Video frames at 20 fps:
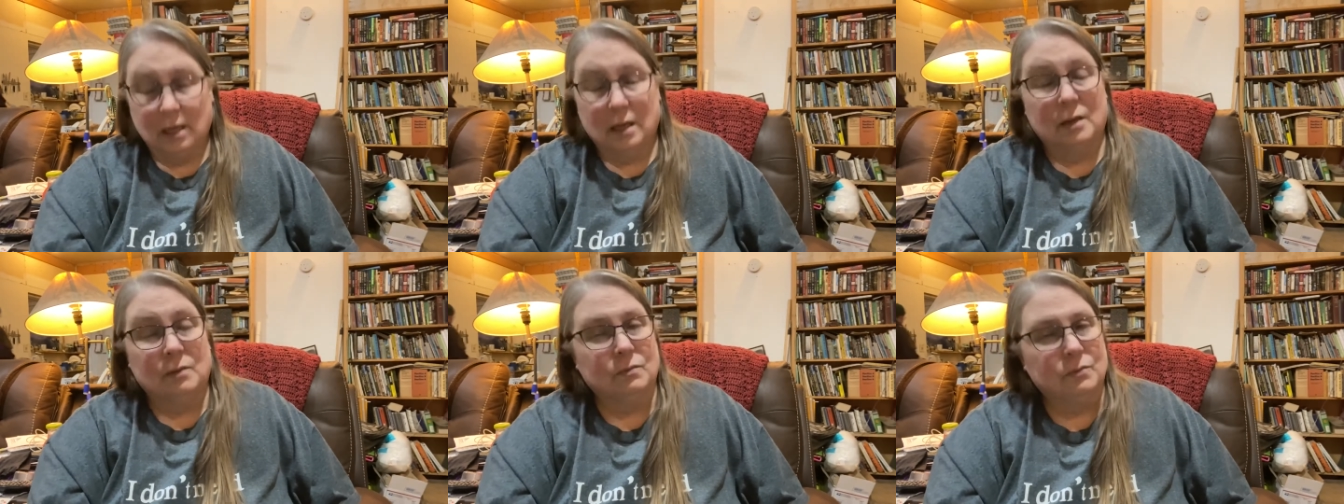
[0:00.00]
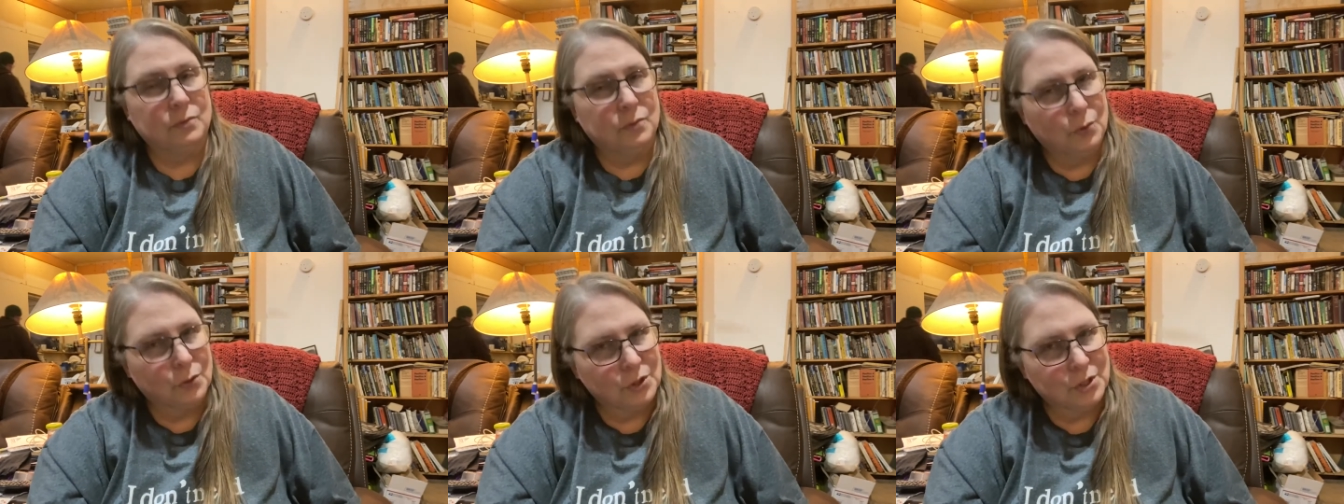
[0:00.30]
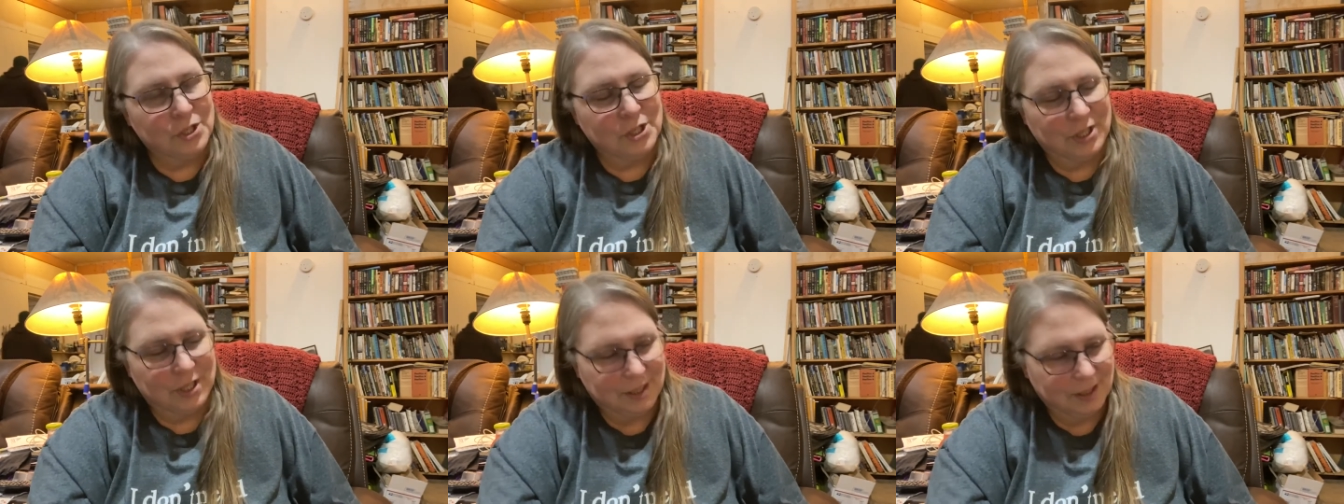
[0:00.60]

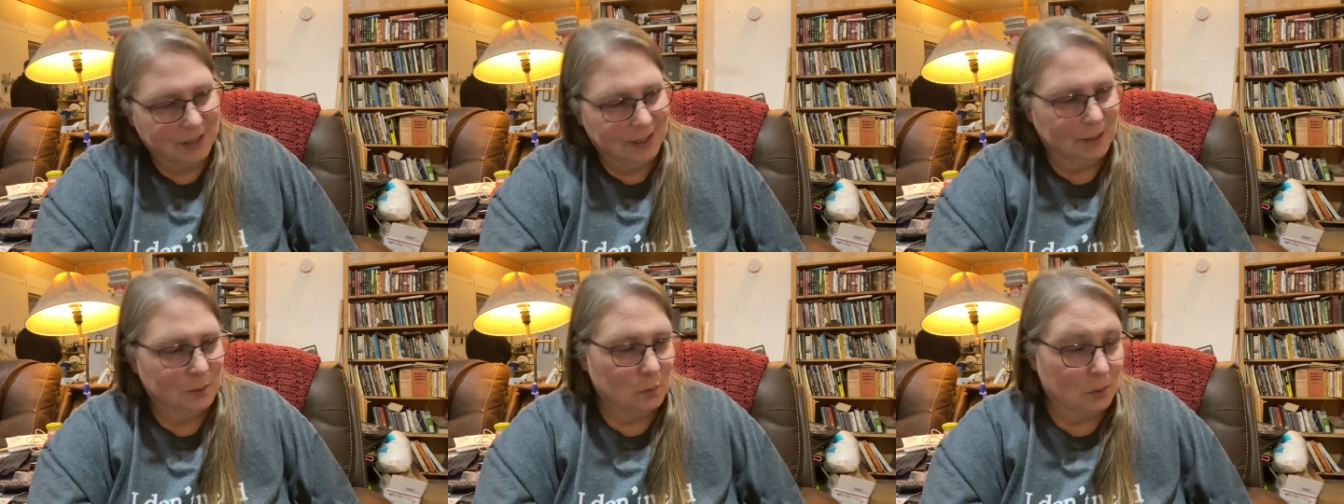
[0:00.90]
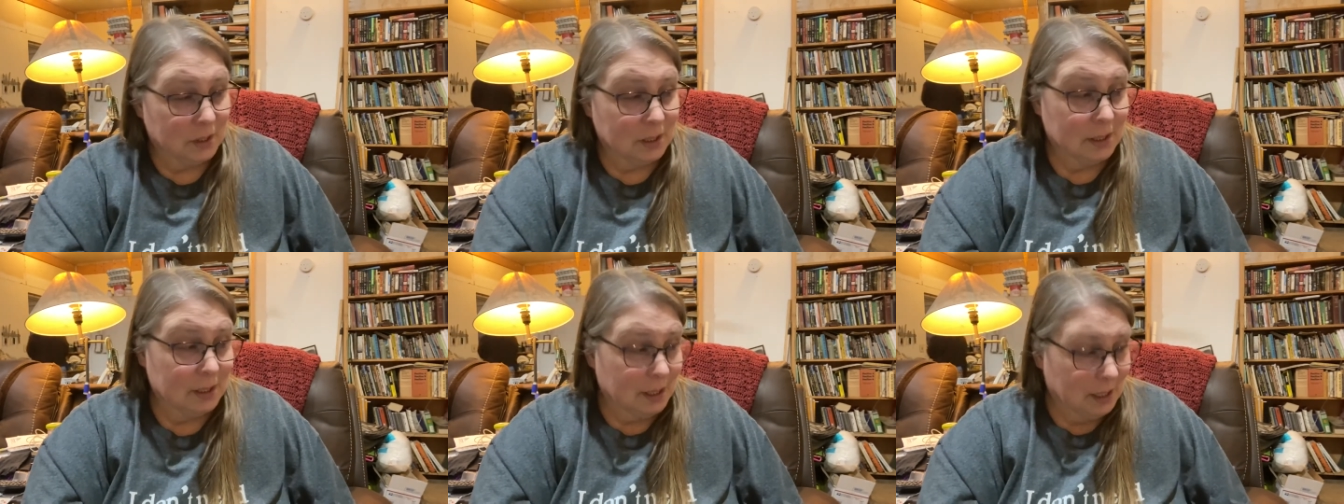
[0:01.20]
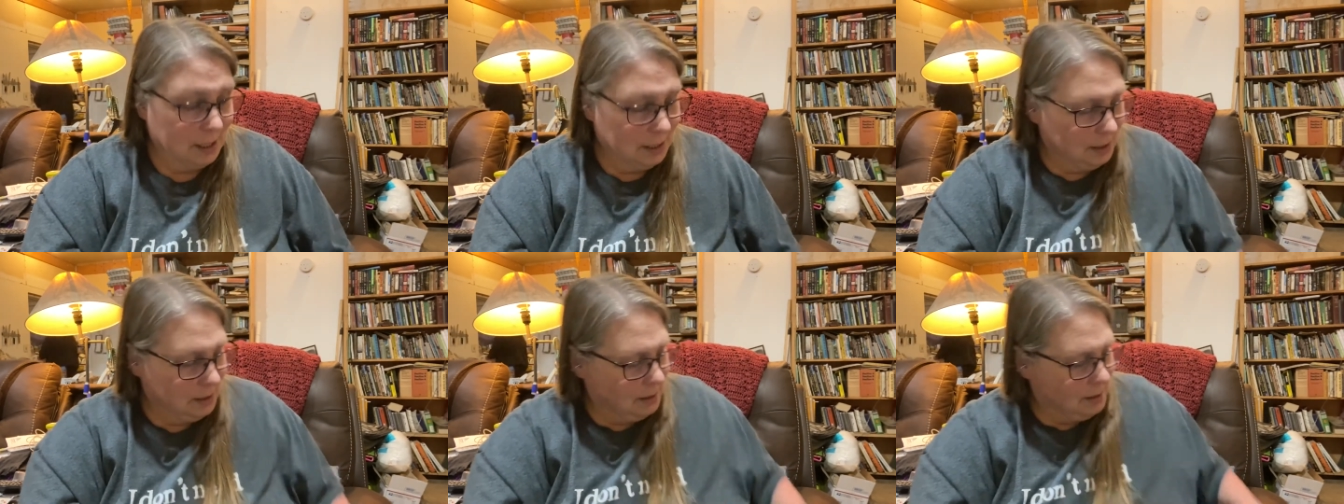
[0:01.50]
Unfortunately, once
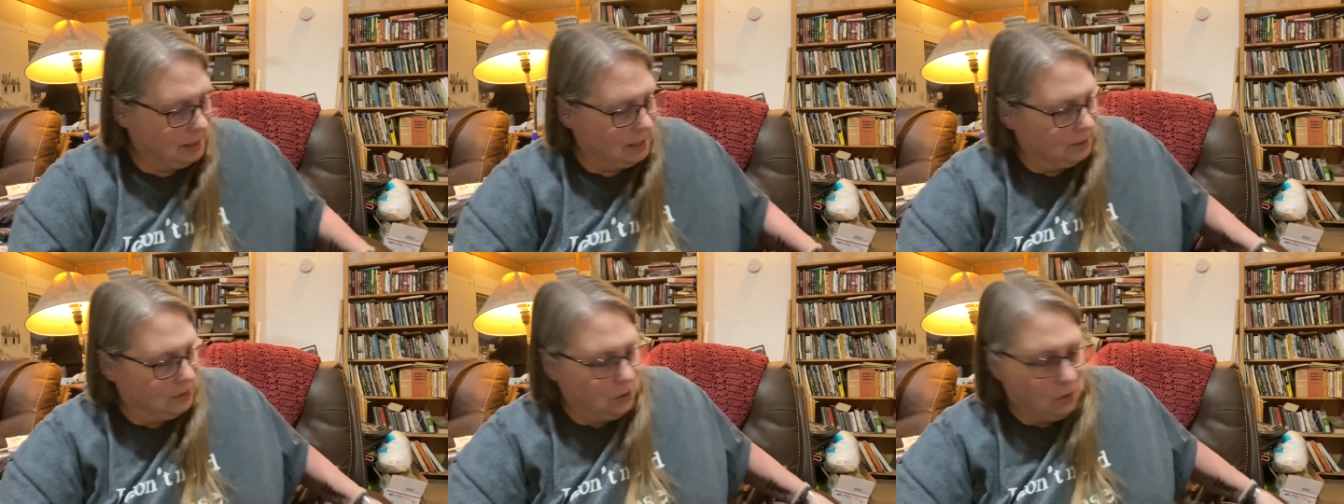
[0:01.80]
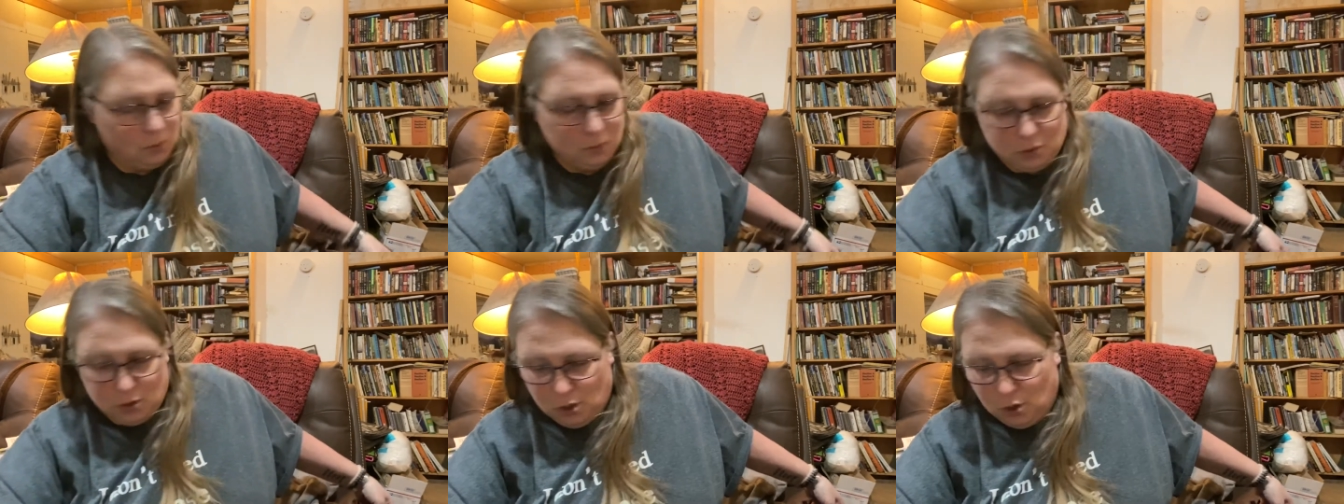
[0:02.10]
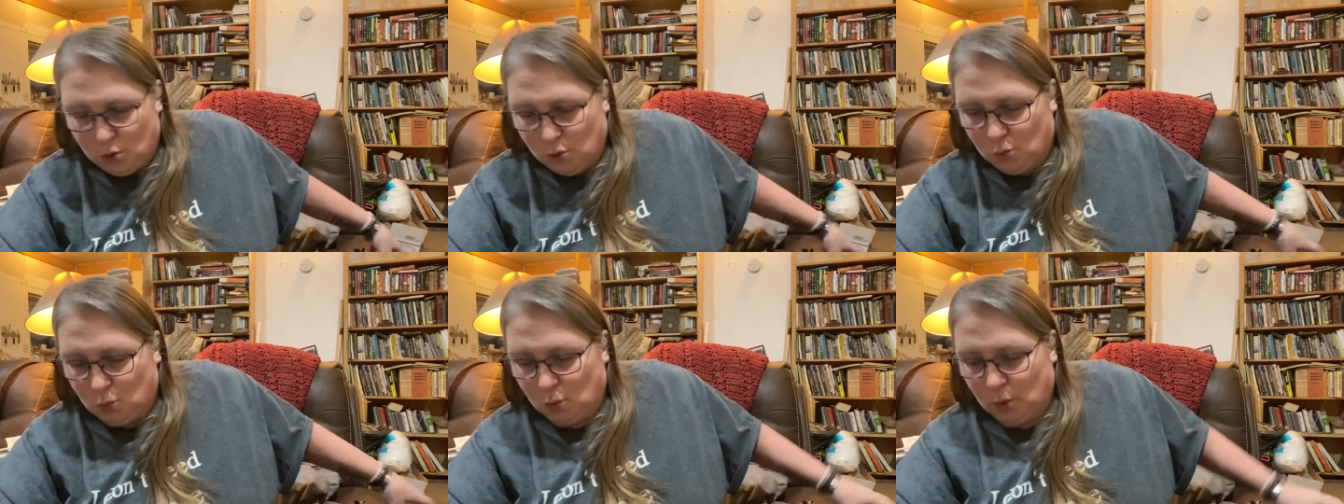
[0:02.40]
again, I don't
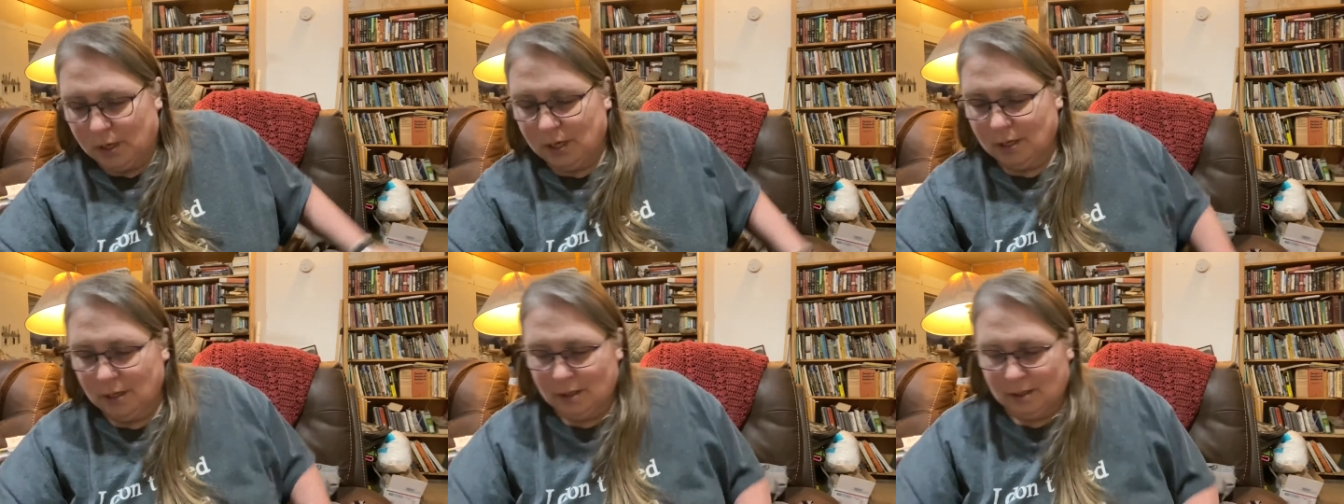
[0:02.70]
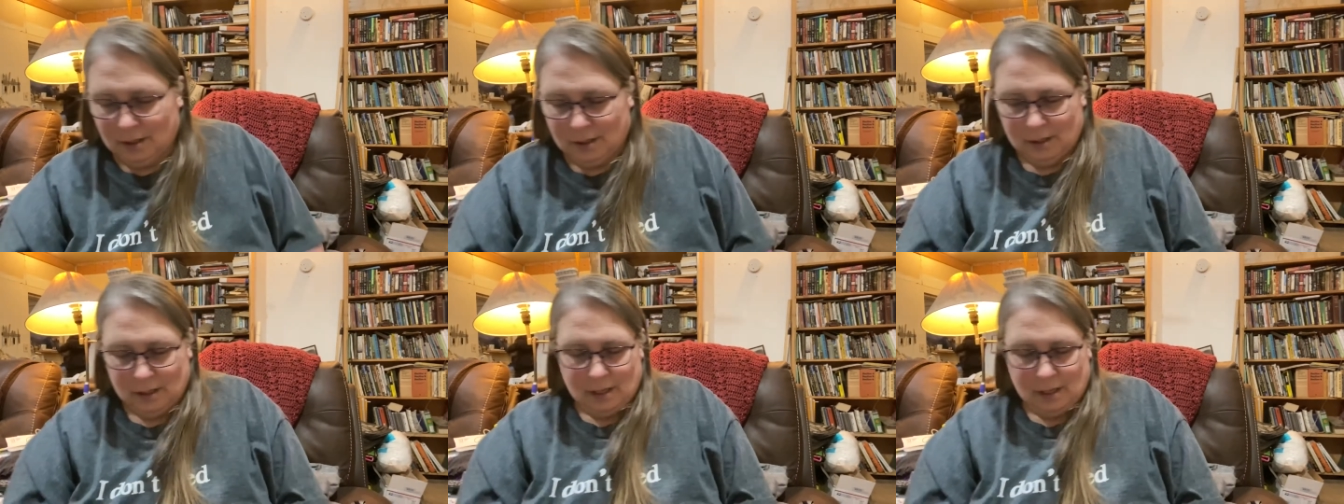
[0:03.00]
know what